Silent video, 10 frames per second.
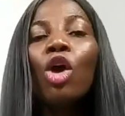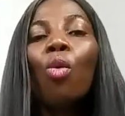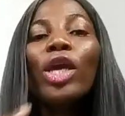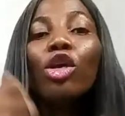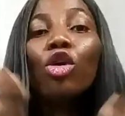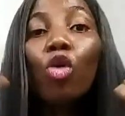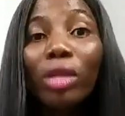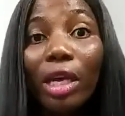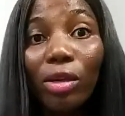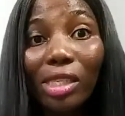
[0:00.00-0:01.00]
When you go
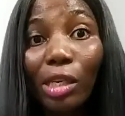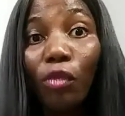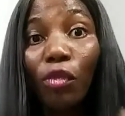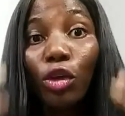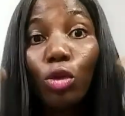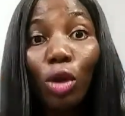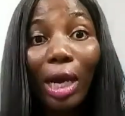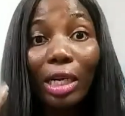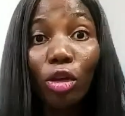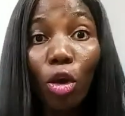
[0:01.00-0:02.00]
there yourself, you look
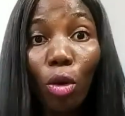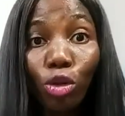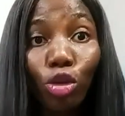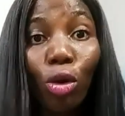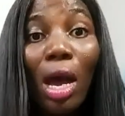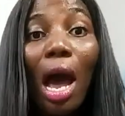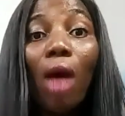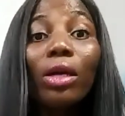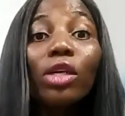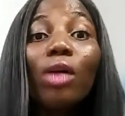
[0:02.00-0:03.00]
at the culture,
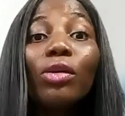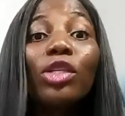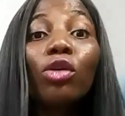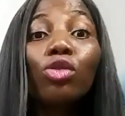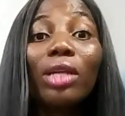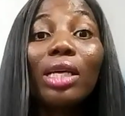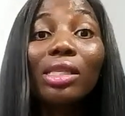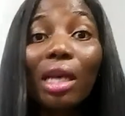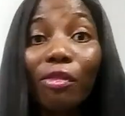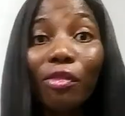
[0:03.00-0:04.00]
how do, how you talk to other
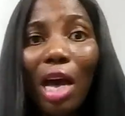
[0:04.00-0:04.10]
staff?